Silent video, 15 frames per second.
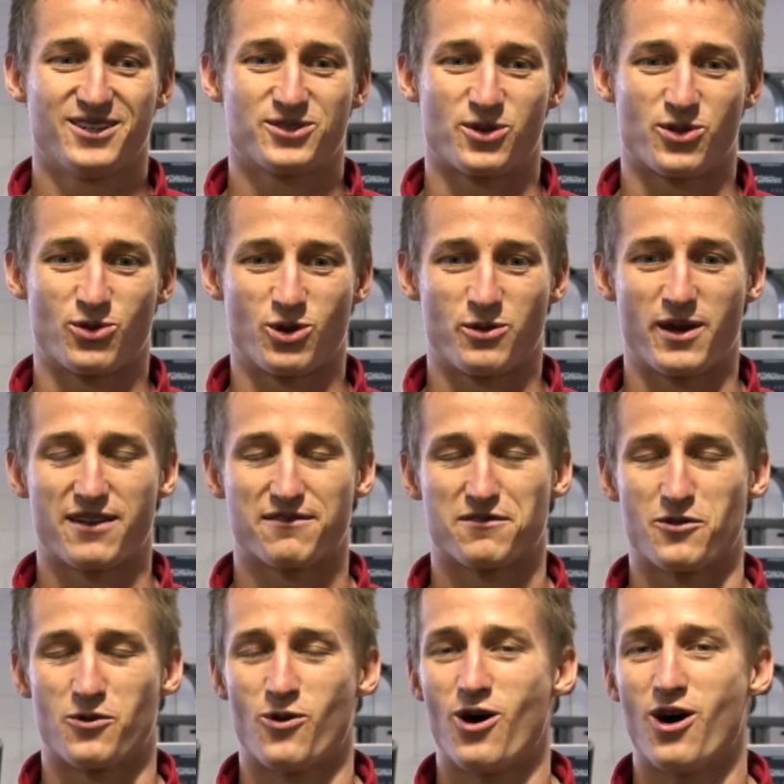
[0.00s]
Sort of thought about it for
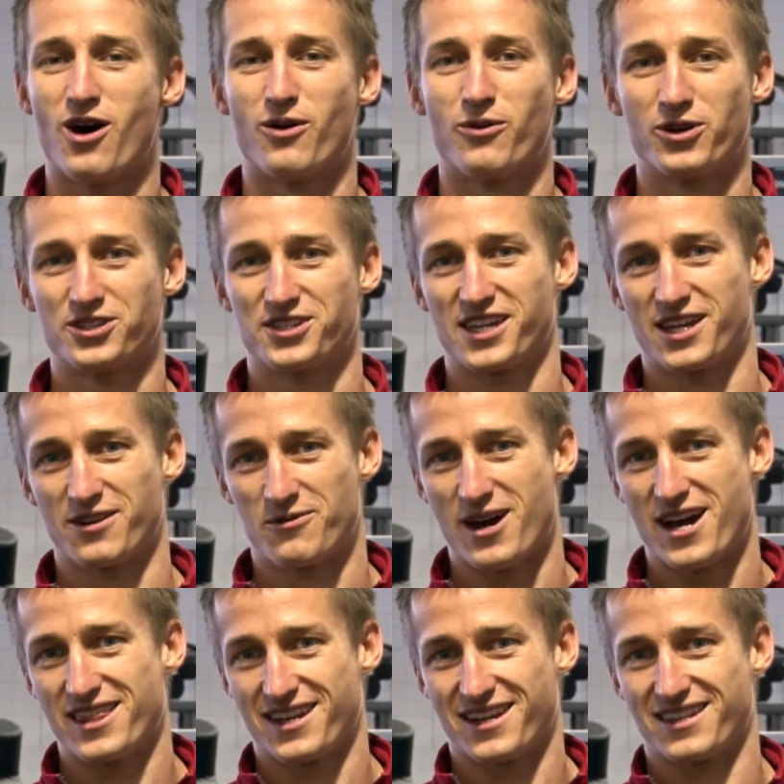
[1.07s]
a while, wanted to get away
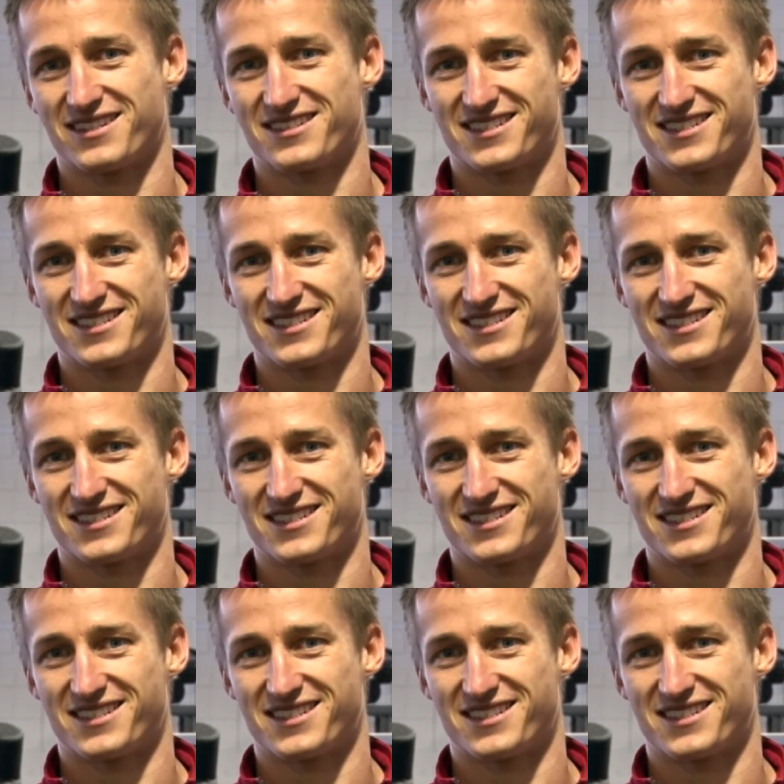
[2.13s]
at the end of the